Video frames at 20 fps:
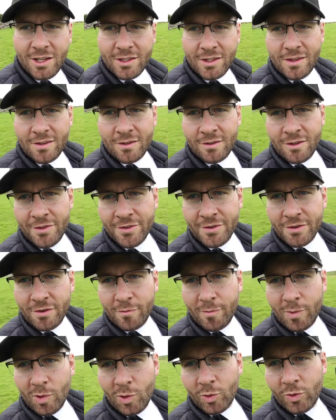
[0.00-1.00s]
on this cluster
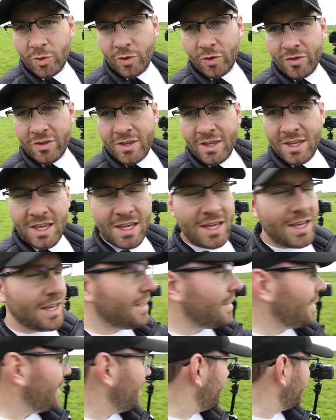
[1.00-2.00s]
of boulders
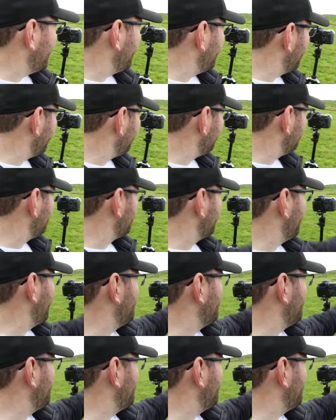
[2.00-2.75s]
that is just